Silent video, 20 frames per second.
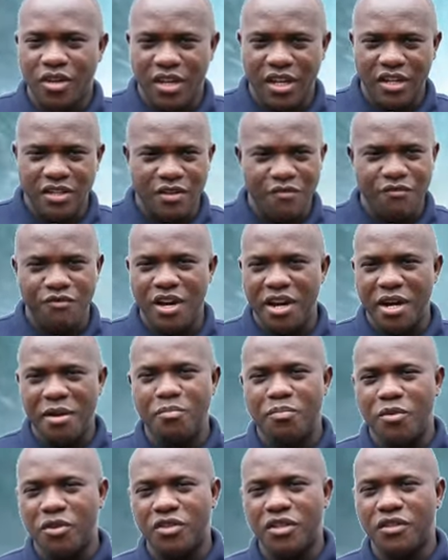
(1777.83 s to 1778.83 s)
It's a very
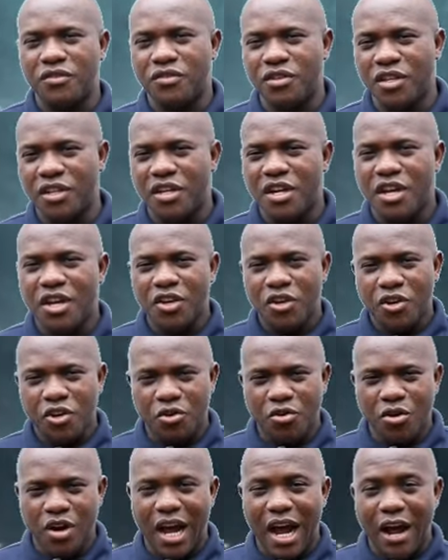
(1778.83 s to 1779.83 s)
important thing. You
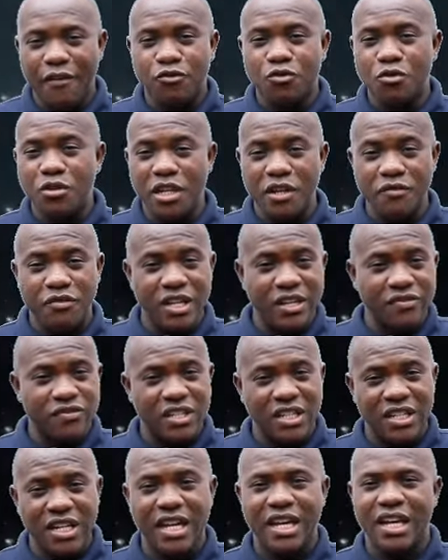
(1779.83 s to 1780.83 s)
don't have to live
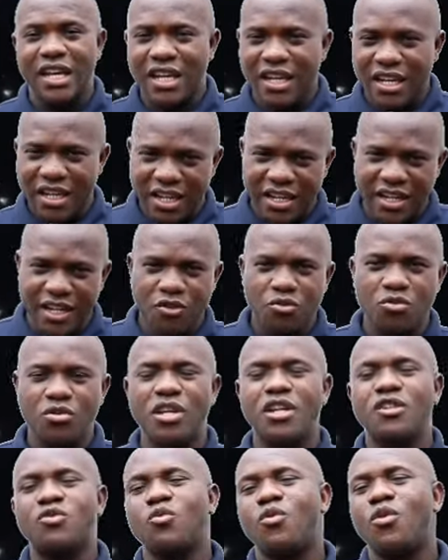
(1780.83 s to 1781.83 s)
yesterday in a
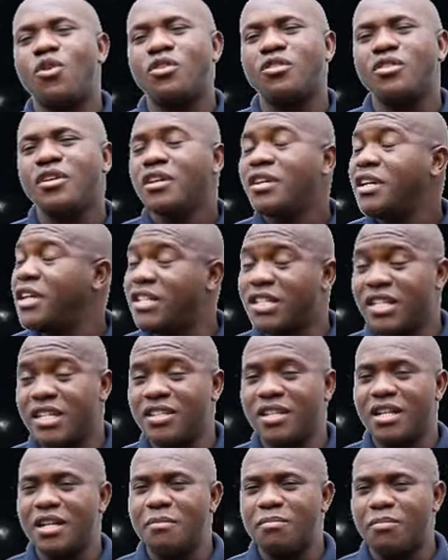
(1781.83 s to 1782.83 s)
today's world. It's
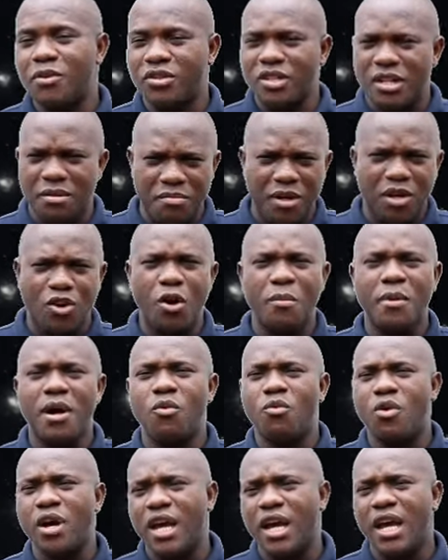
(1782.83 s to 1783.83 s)
critically important. Become
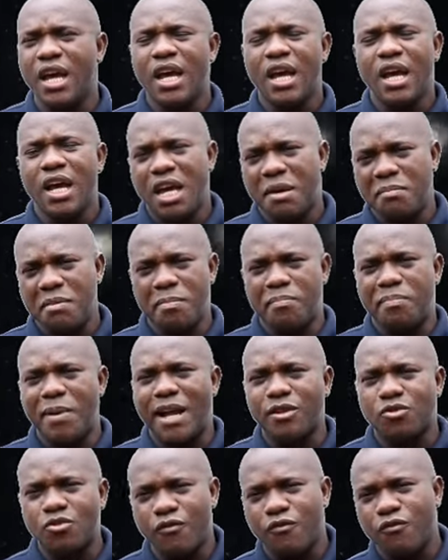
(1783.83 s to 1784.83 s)
aware and be
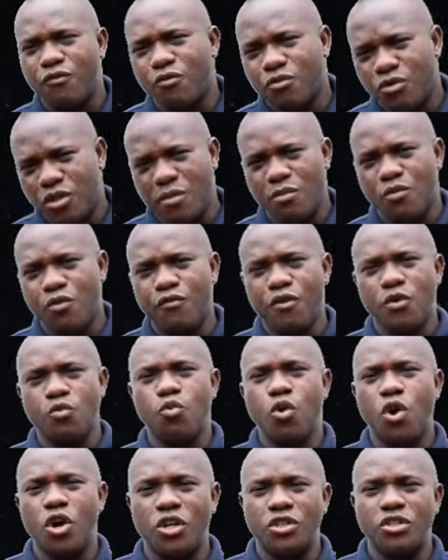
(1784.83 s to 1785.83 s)
part of the moving
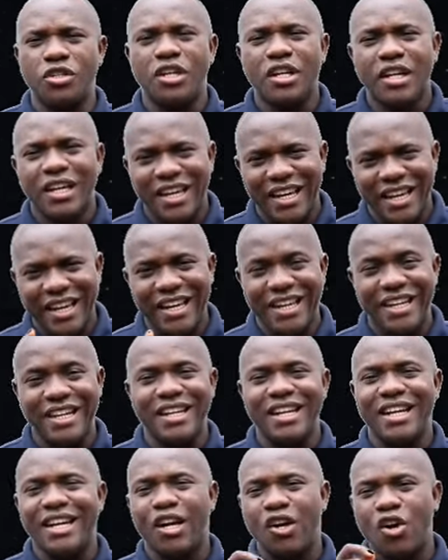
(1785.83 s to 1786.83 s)
world
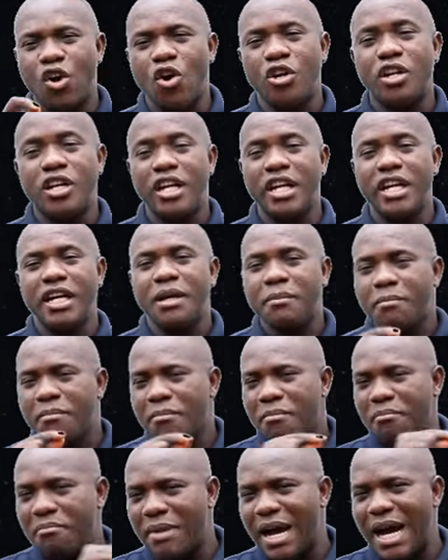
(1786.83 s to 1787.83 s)
in a godly
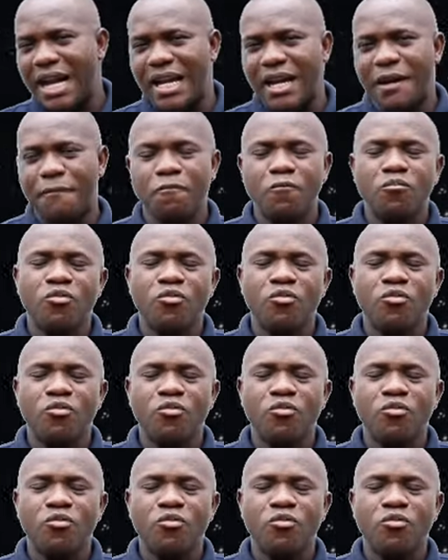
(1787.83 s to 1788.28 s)
manner.